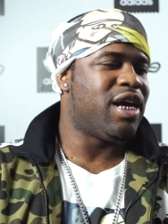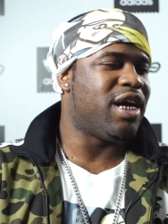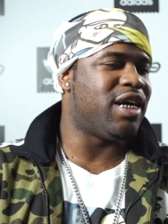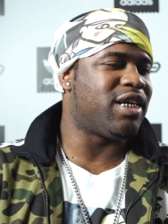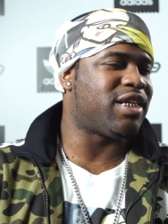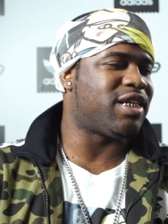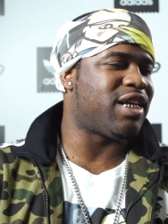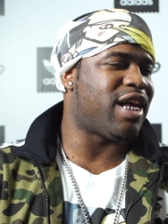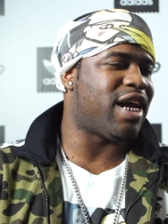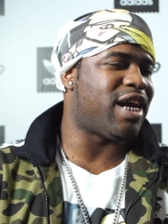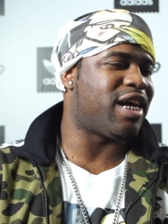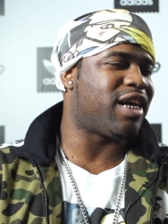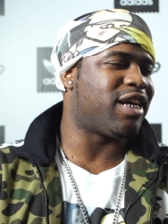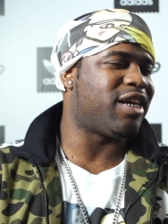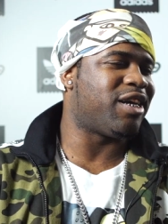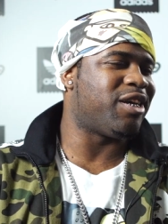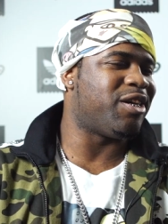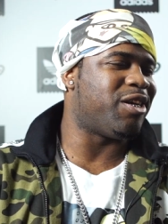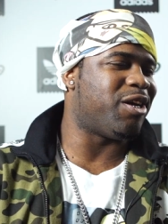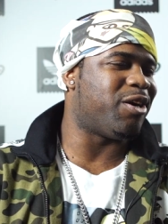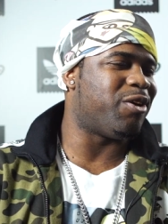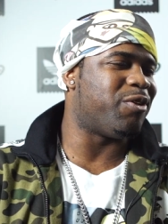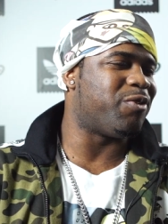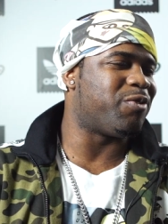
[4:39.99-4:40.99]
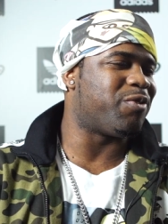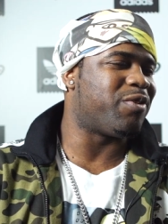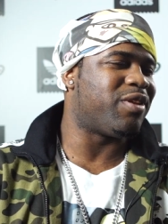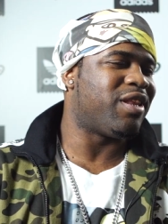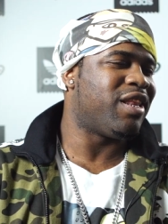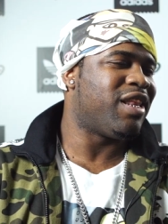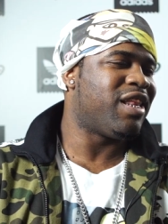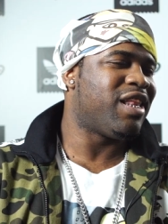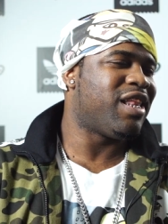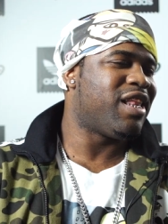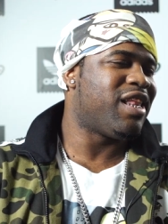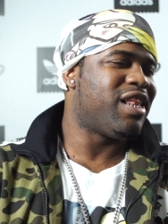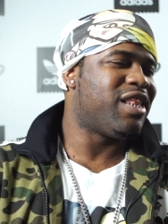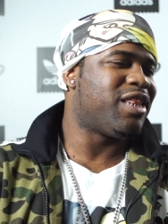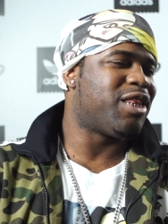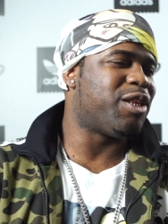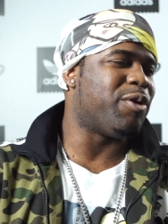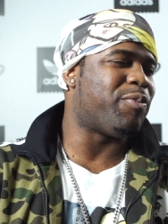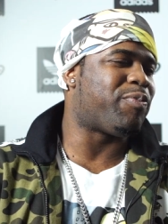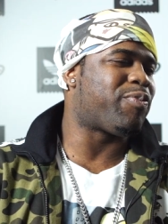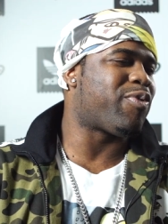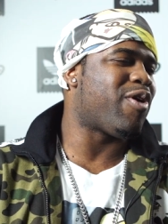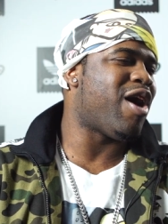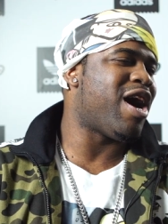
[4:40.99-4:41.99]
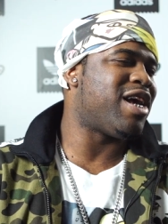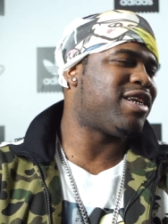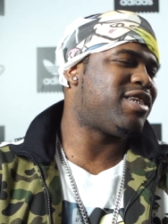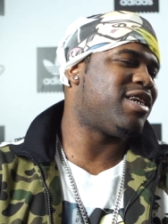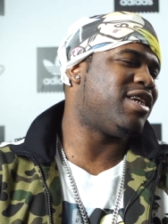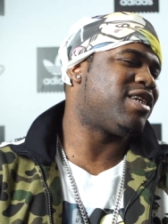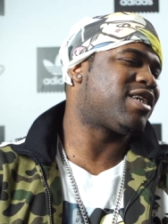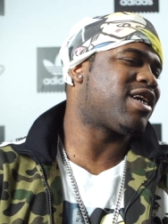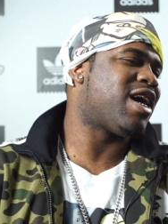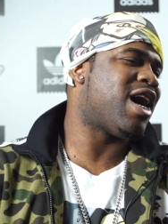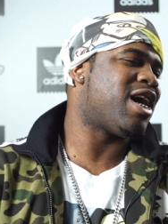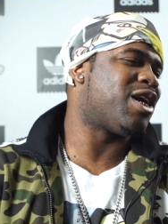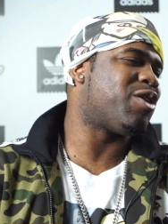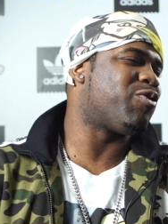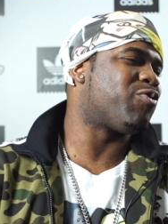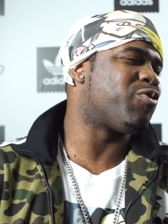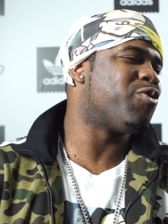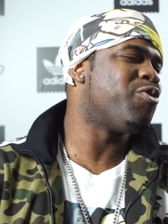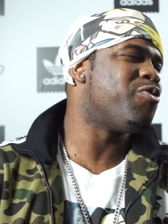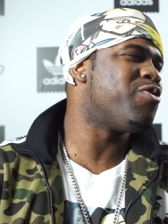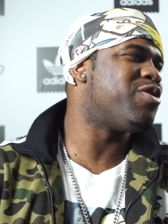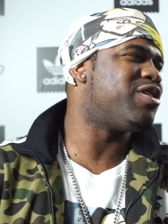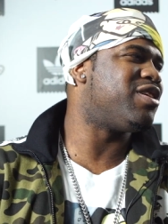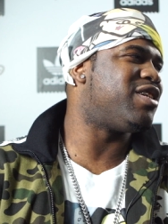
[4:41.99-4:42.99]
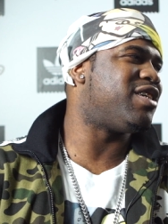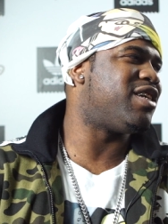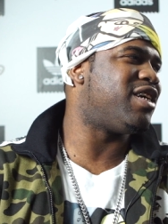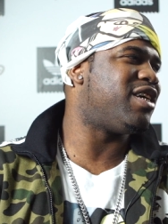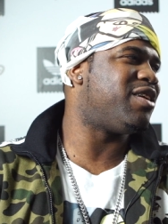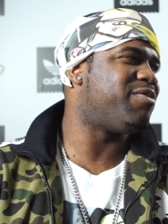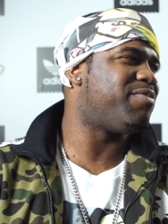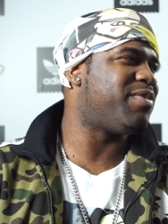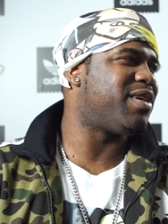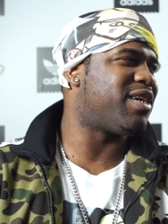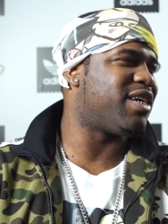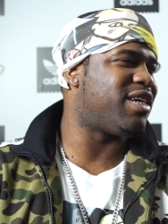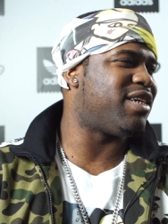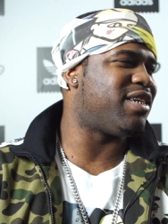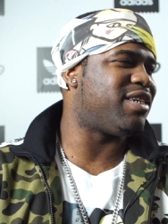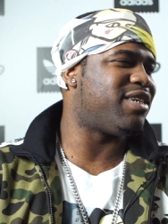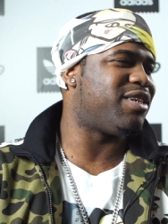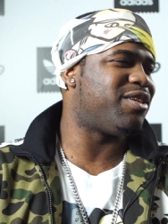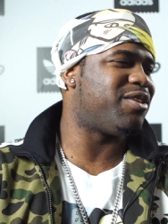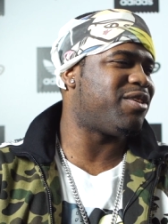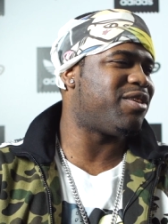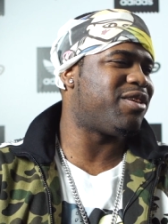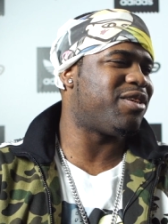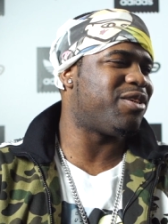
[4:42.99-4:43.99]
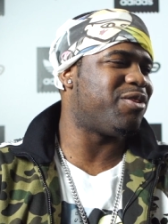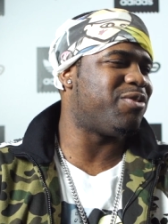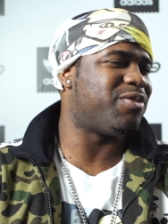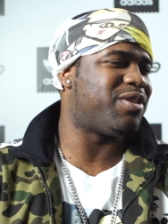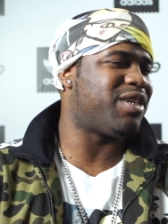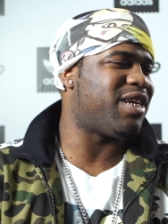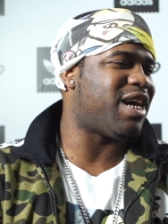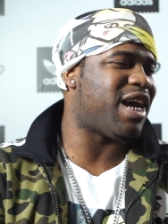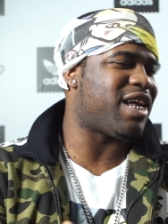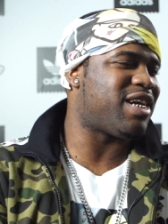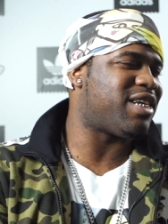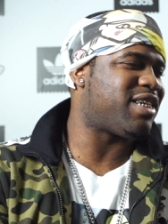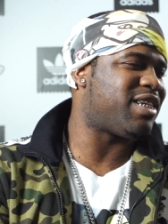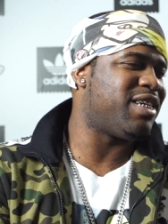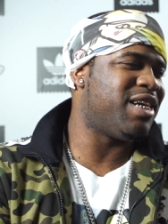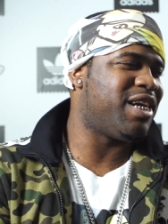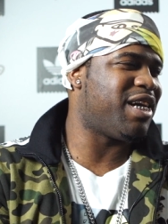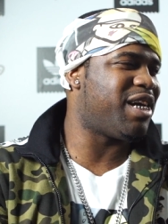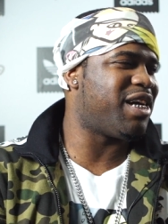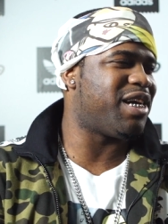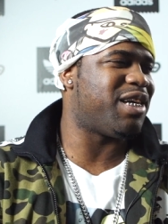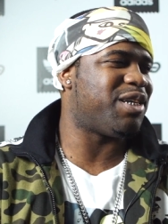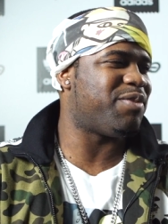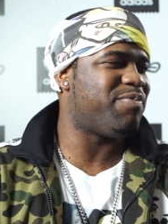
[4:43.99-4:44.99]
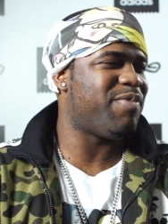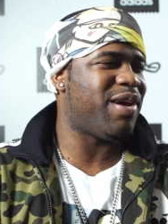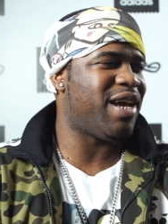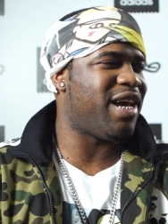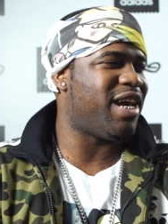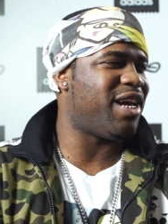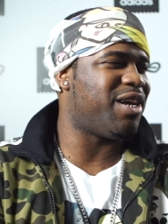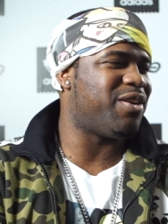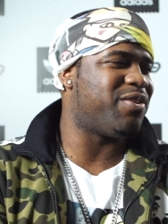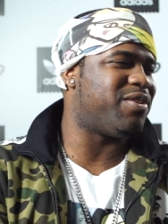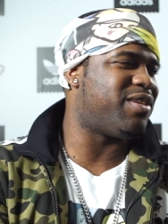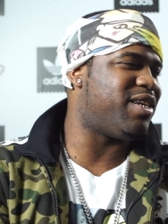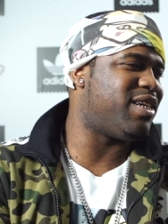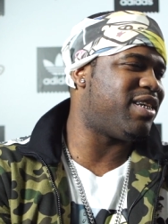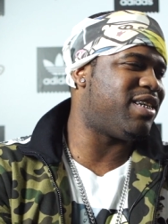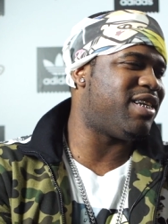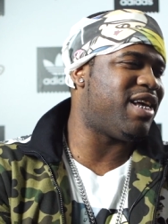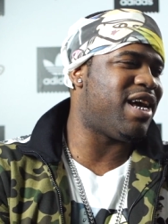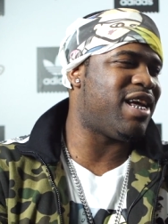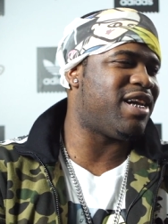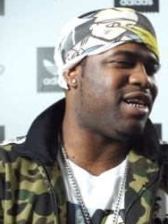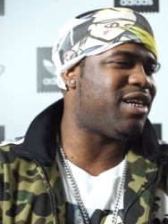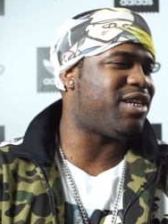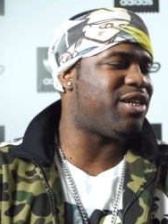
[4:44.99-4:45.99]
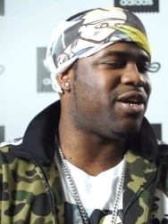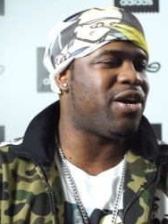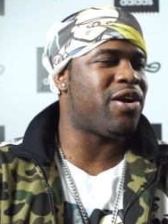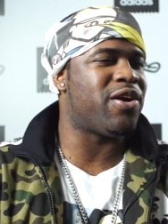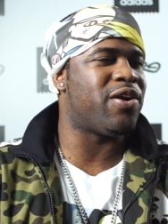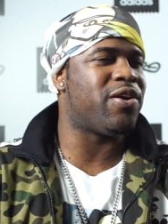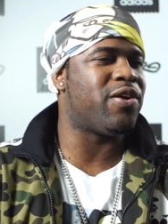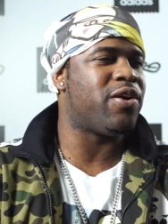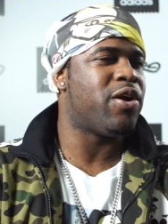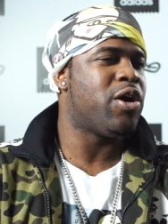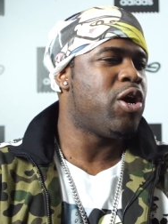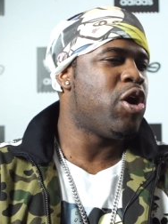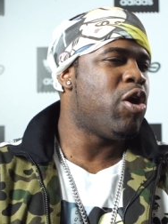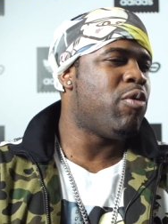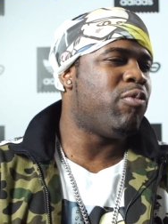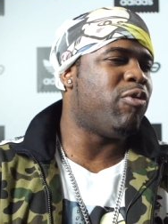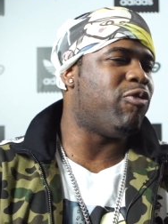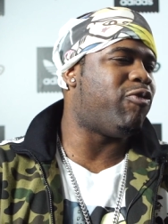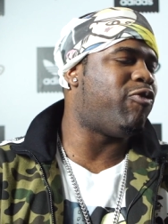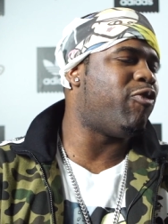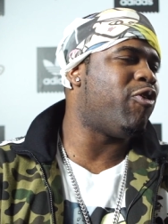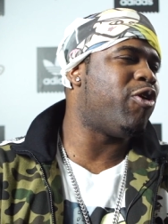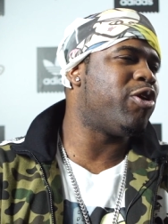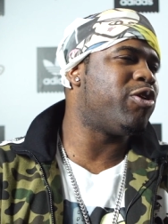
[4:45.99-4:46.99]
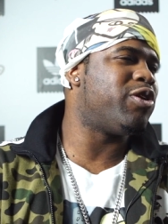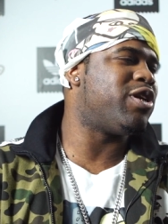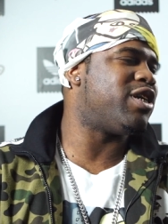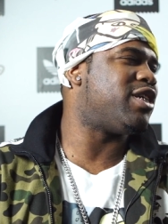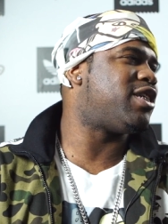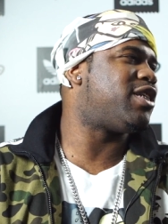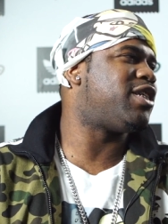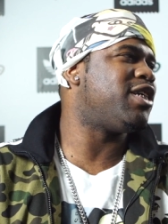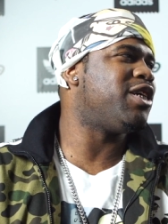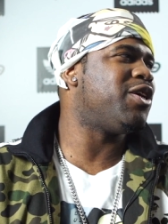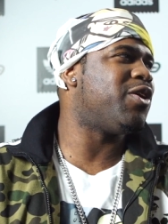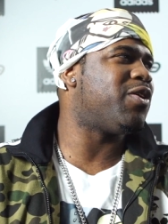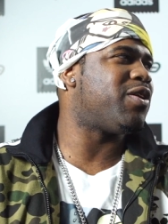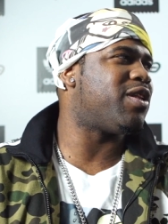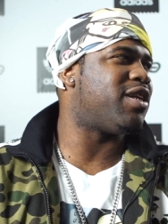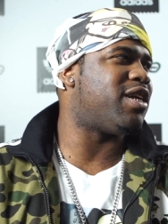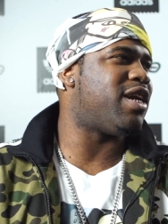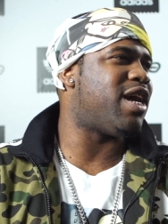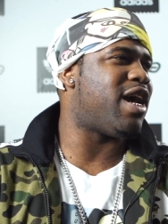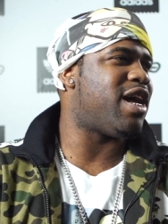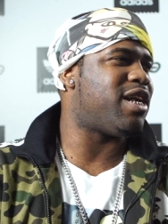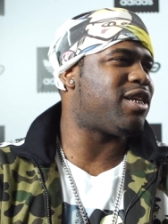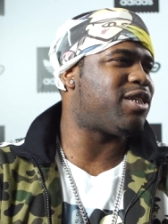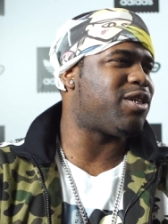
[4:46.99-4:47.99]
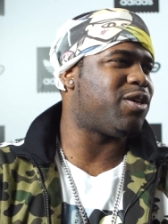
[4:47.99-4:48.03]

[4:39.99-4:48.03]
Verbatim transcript: it's like you know the process kind of ruins it because you see how the sneaker is made, this, that, and third. Before you didn't see all of that.